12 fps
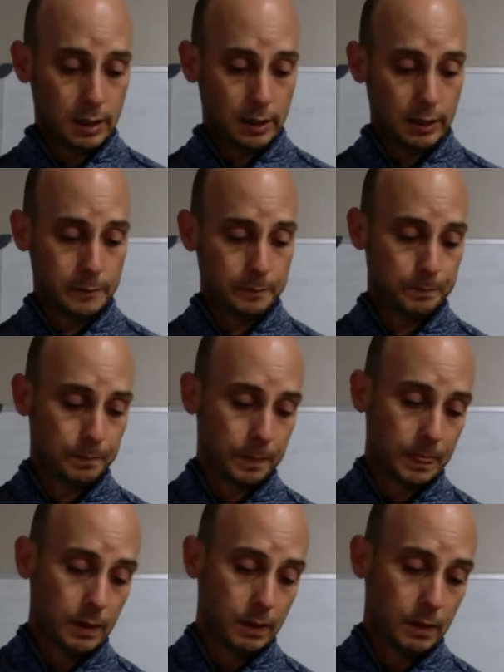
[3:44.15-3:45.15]
Um,
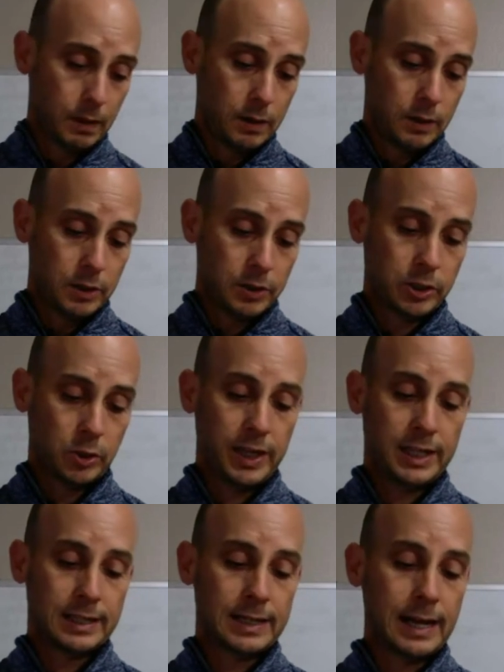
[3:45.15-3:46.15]
so
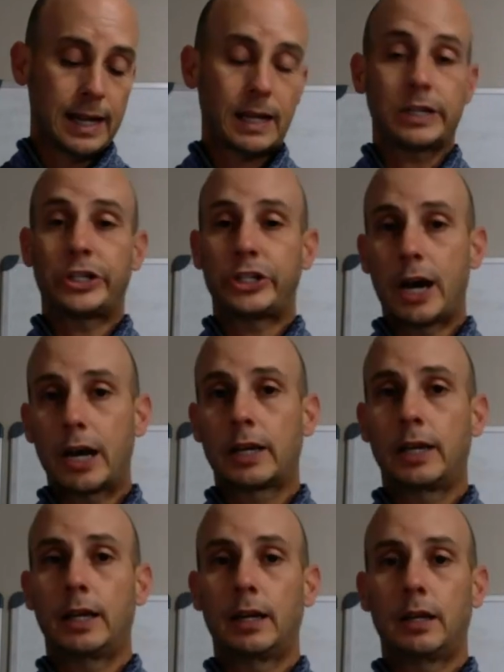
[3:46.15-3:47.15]
it's not like a
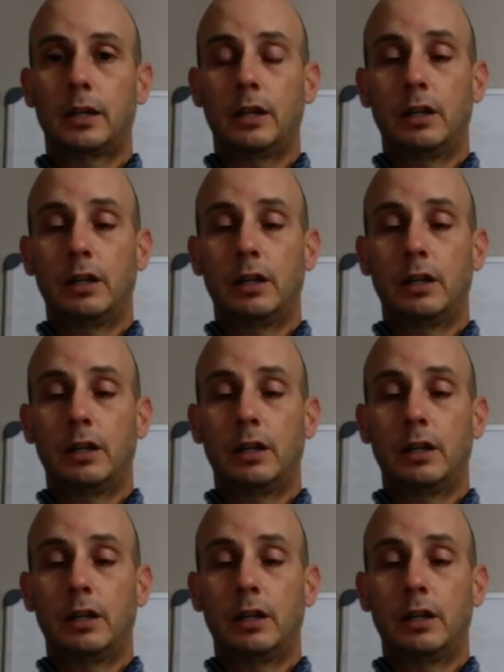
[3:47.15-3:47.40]
shocking